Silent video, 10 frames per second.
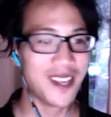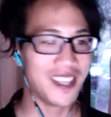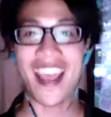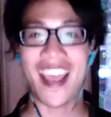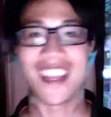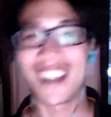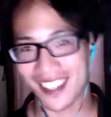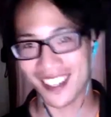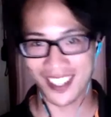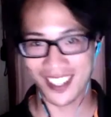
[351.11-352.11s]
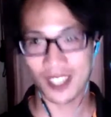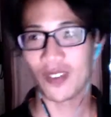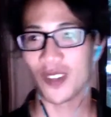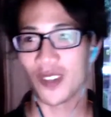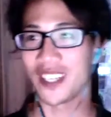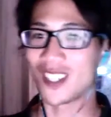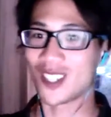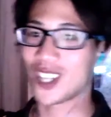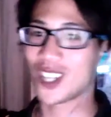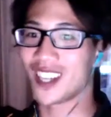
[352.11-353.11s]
can't hear you. They're just floating into your shots.